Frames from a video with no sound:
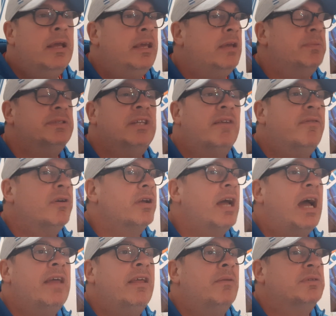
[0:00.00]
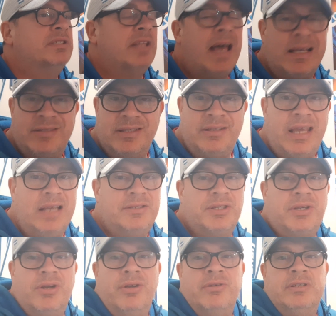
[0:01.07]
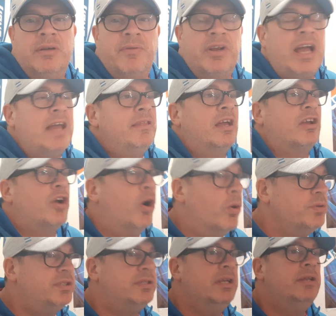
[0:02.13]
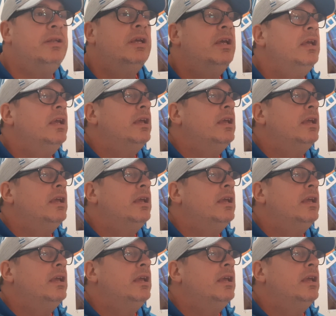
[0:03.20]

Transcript: He was never a guy that was lackadaisical. He was never a guy that coasted.